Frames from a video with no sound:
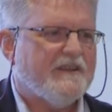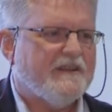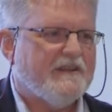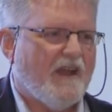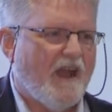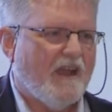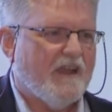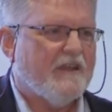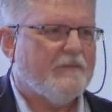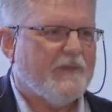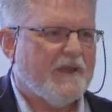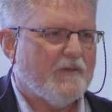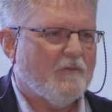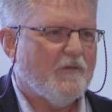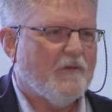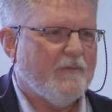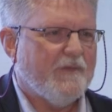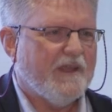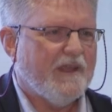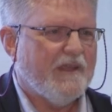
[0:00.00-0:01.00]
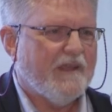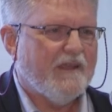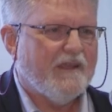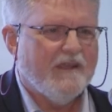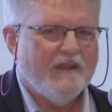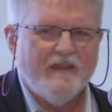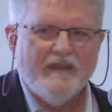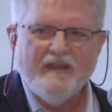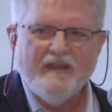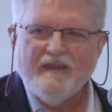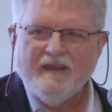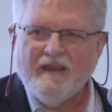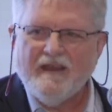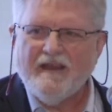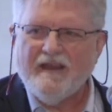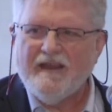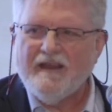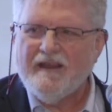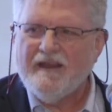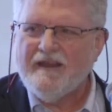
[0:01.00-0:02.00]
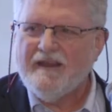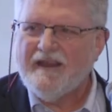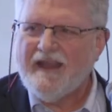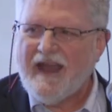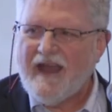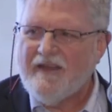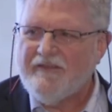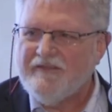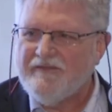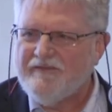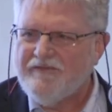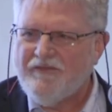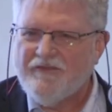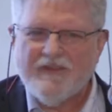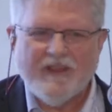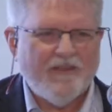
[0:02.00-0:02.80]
The document will be uh, out in,